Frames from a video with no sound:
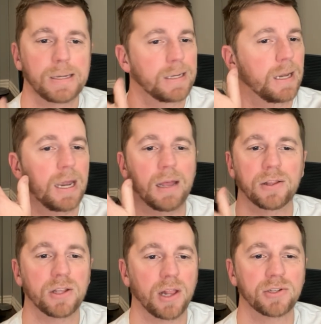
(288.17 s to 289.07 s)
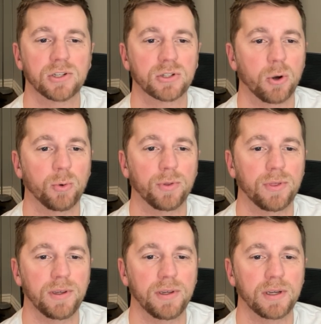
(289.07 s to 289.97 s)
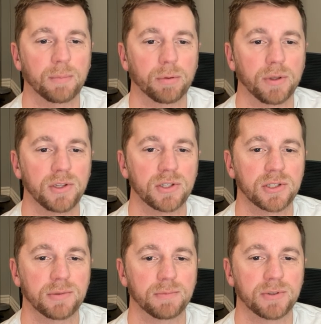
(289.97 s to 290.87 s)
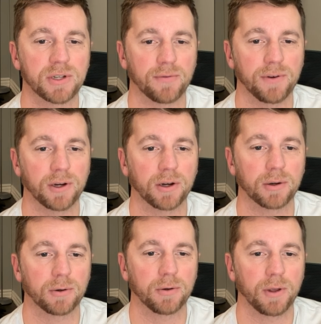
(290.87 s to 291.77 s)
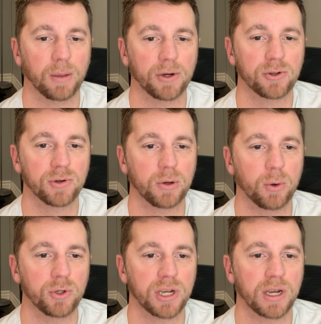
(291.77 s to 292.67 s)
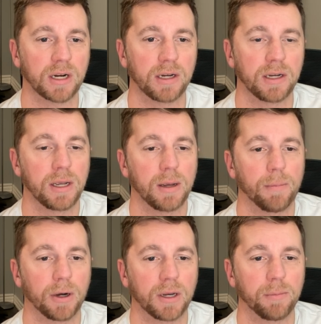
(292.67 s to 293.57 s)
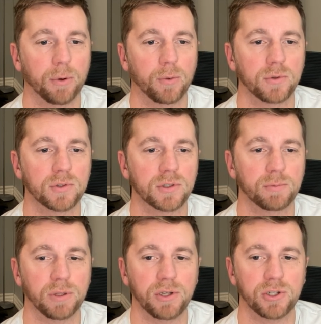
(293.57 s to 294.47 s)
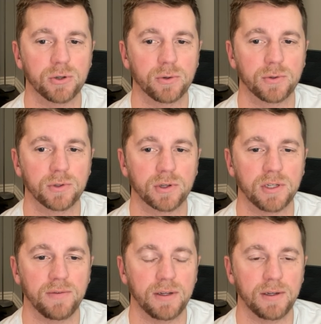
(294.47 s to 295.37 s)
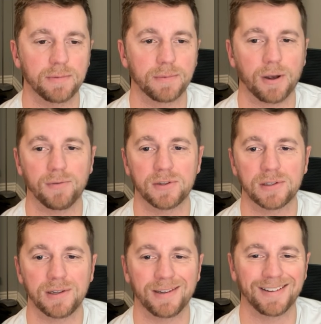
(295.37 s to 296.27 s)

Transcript: Let's just go with the police stuff here. Elementary, kojak, monk and bones, police shows on TV, obviously.